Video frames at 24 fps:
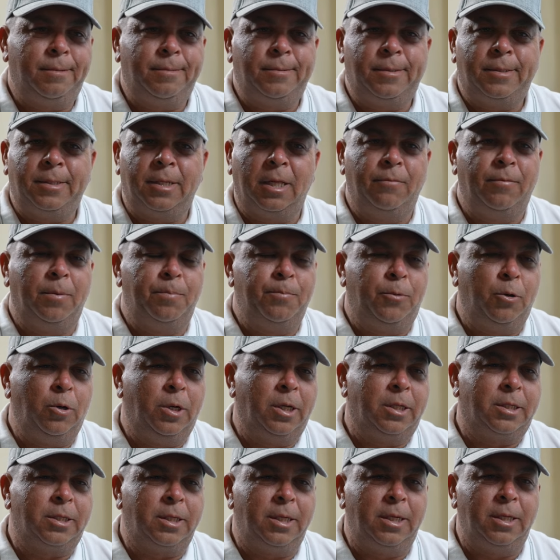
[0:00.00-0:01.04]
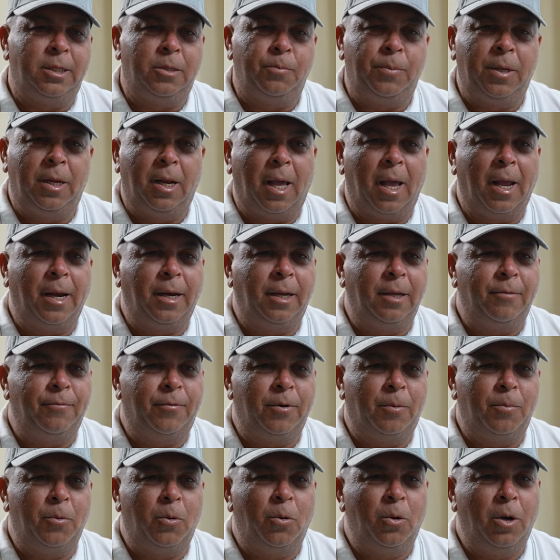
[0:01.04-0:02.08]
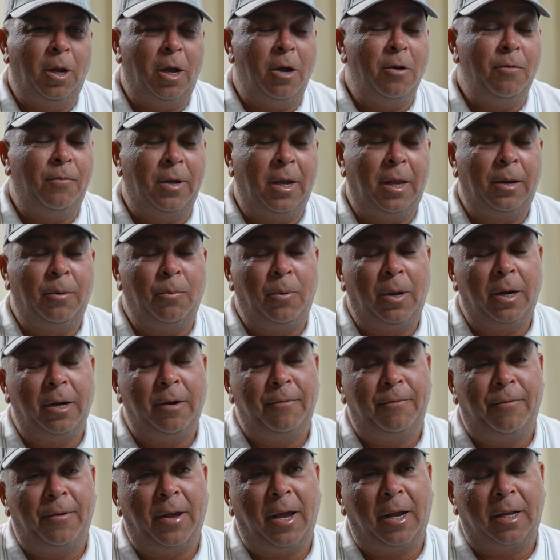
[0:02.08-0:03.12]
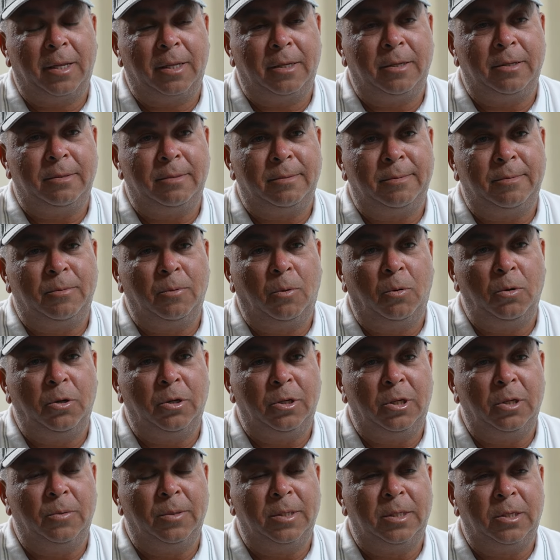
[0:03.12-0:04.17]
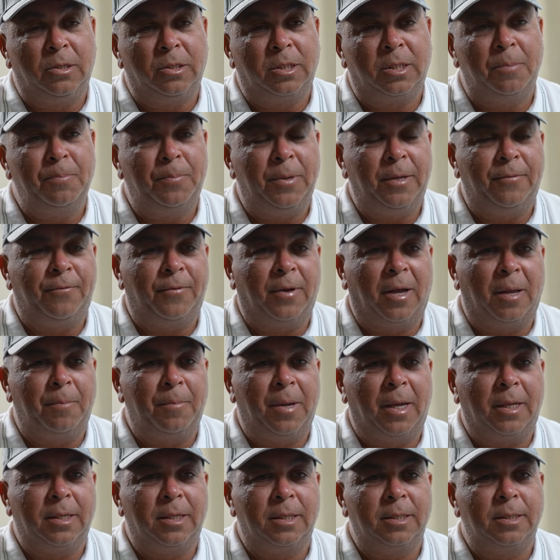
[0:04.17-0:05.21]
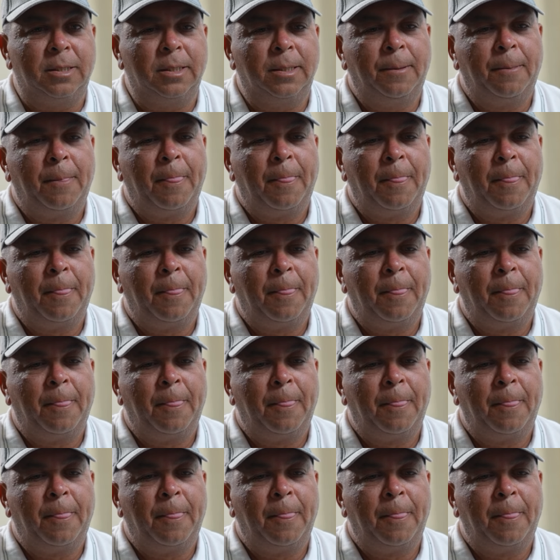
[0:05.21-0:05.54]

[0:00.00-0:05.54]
silver bullets need to be landing from all over, and where in fact, all you do is you simplify matters.